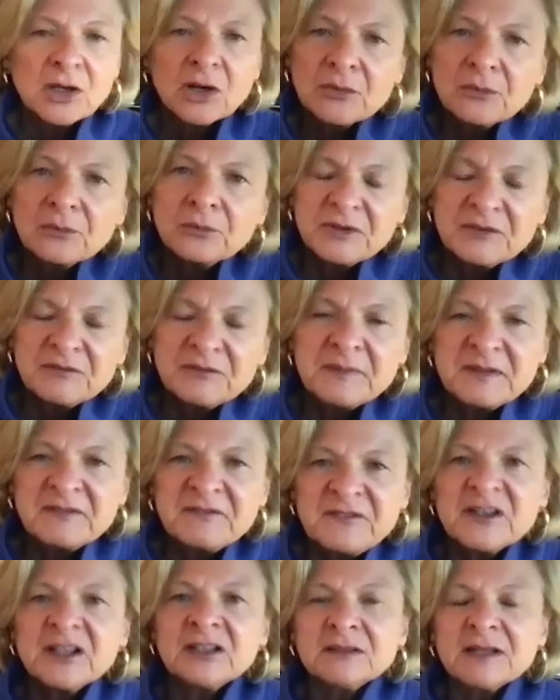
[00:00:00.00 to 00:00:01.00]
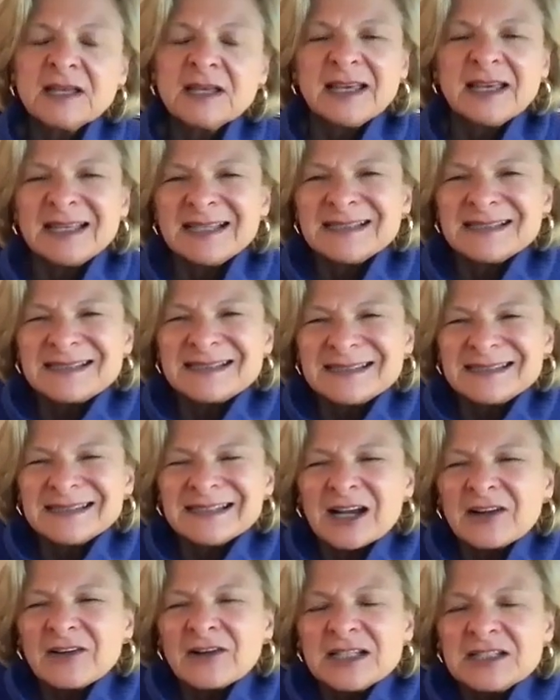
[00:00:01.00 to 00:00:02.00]
we've been felt
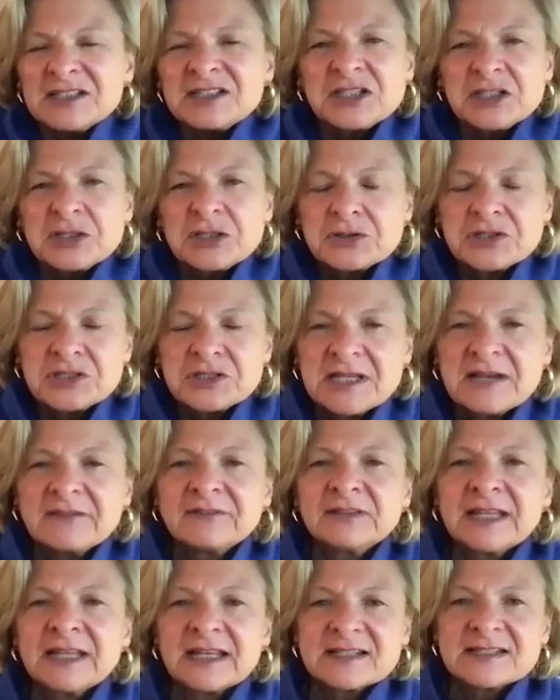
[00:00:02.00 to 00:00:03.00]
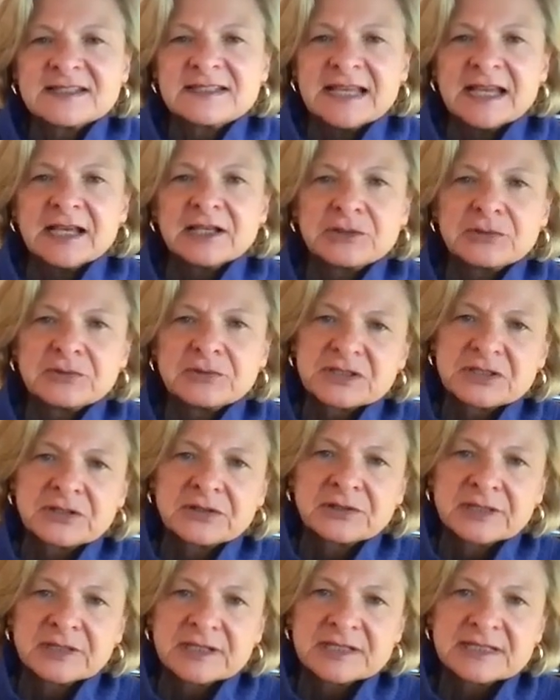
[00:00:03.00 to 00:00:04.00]
our institutions have let us down to a
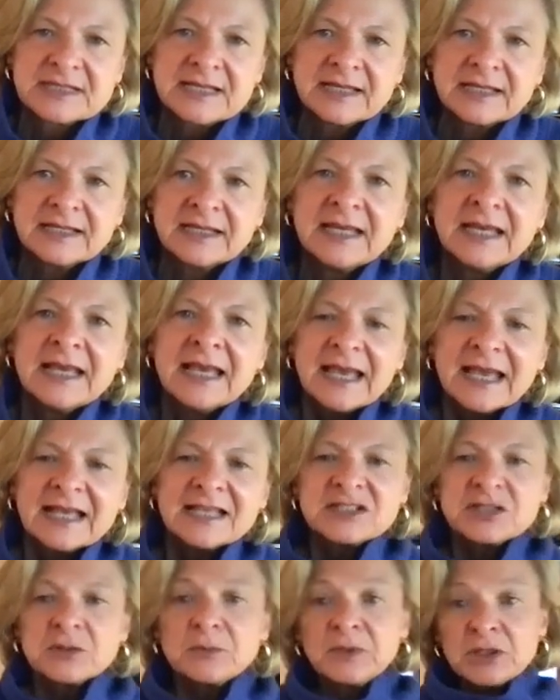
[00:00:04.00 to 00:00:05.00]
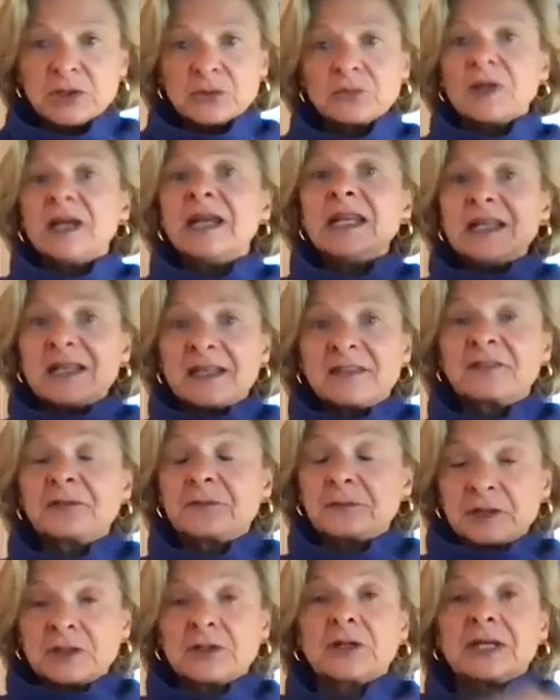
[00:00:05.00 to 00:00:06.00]
certain extent. And so when you're writing a
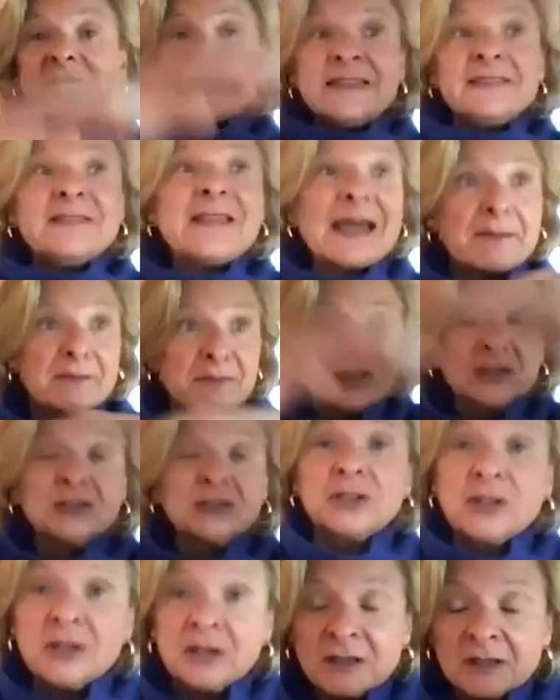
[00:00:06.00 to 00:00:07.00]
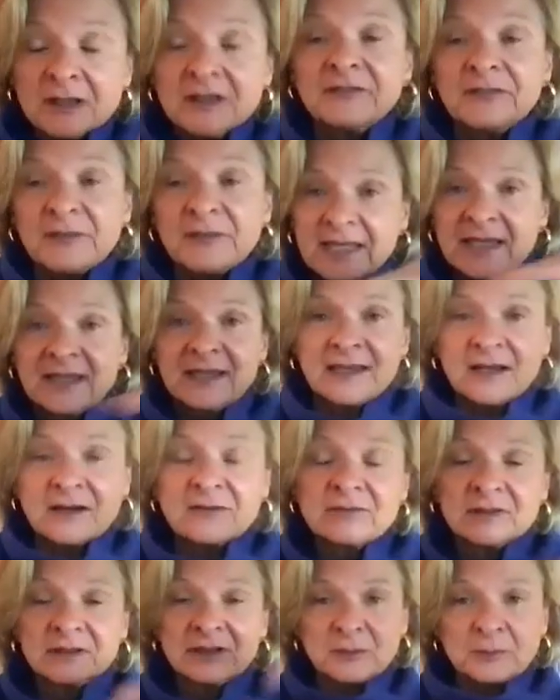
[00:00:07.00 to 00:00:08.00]
thriller in that milieu, if I can get
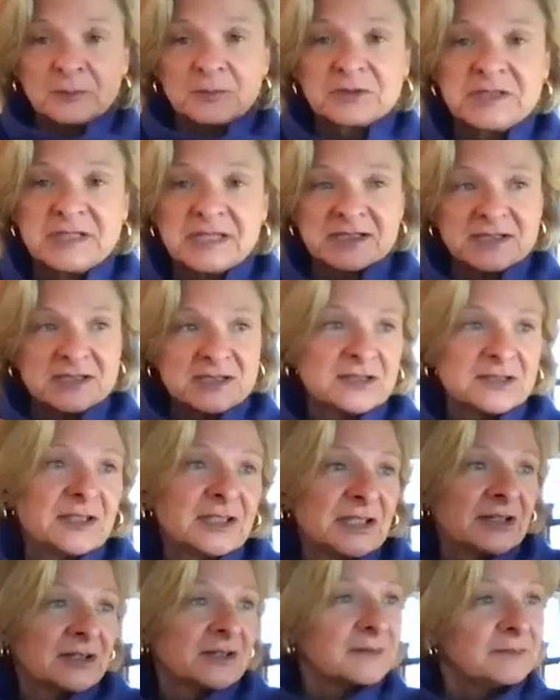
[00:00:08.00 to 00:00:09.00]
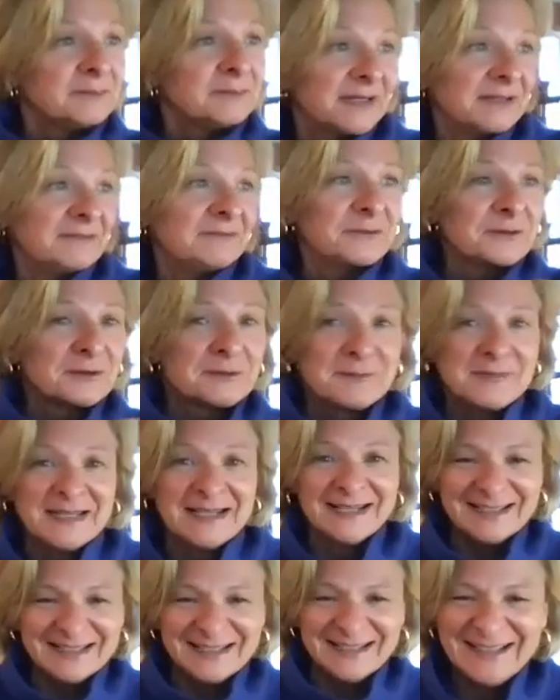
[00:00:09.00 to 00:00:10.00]
a little pretentious on your butt for a
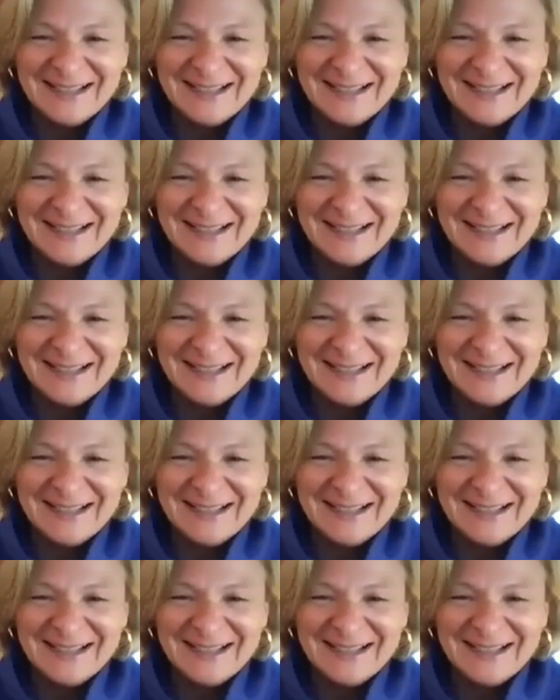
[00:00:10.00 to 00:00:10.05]
minute,